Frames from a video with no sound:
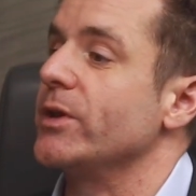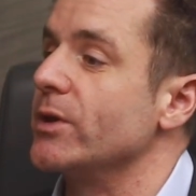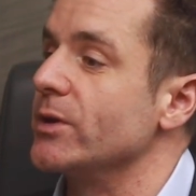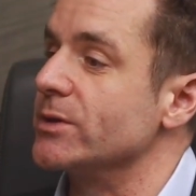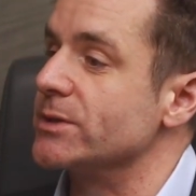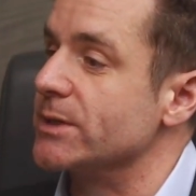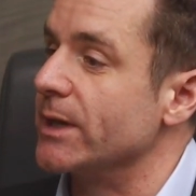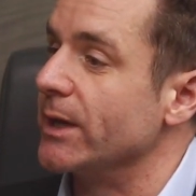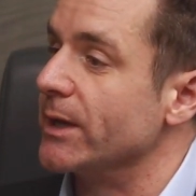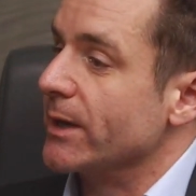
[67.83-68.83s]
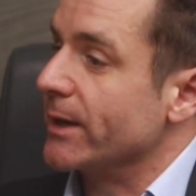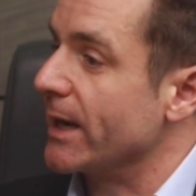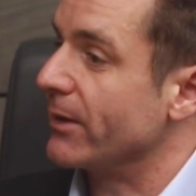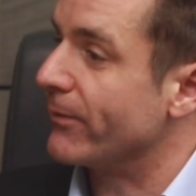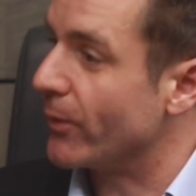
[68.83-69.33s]
years,
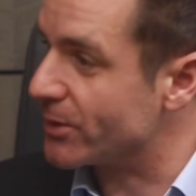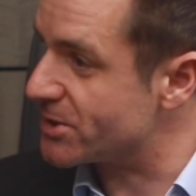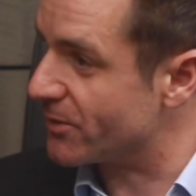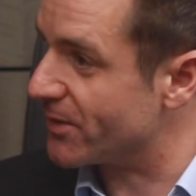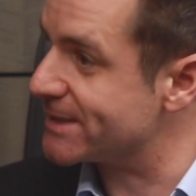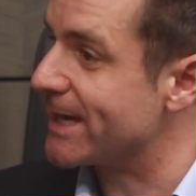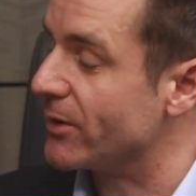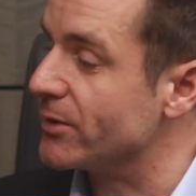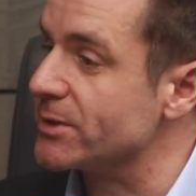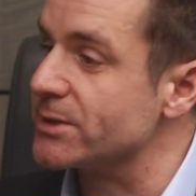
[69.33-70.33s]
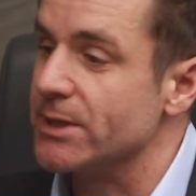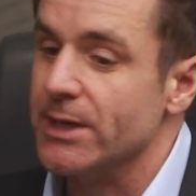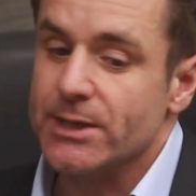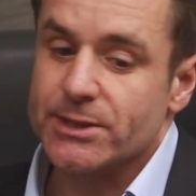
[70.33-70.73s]
again focusing on the tenants.